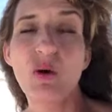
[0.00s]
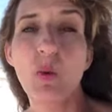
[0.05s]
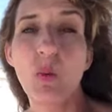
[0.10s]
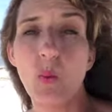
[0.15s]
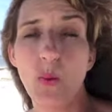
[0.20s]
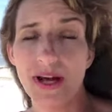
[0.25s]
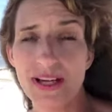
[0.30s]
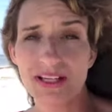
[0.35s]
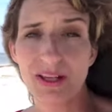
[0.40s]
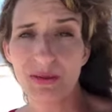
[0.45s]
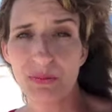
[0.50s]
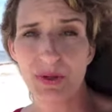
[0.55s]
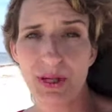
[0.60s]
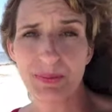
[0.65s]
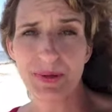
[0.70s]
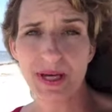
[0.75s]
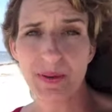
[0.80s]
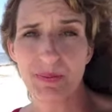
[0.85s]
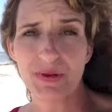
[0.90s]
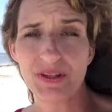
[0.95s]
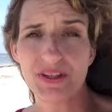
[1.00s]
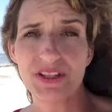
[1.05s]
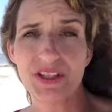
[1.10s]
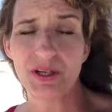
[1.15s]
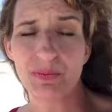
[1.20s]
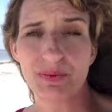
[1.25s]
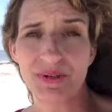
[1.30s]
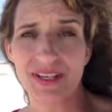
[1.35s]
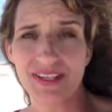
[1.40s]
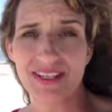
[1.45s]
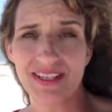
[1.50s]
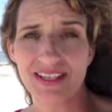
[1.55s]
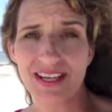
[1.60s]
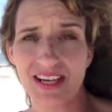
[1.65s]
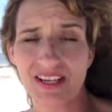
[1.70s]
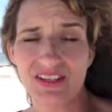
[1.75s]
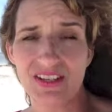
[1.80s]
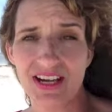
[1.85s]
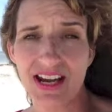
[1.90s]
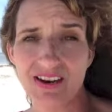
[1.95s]
one to three people your
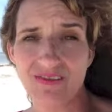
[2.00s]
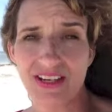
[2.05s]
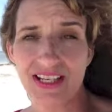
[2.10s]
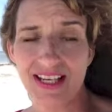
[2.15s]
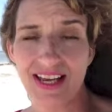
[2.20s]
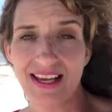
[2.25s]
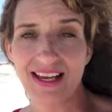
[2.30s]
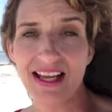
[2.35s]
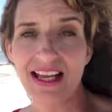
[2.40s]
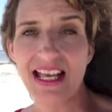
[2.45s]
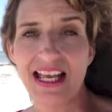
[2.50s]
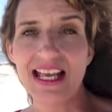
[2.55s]
presentation every day.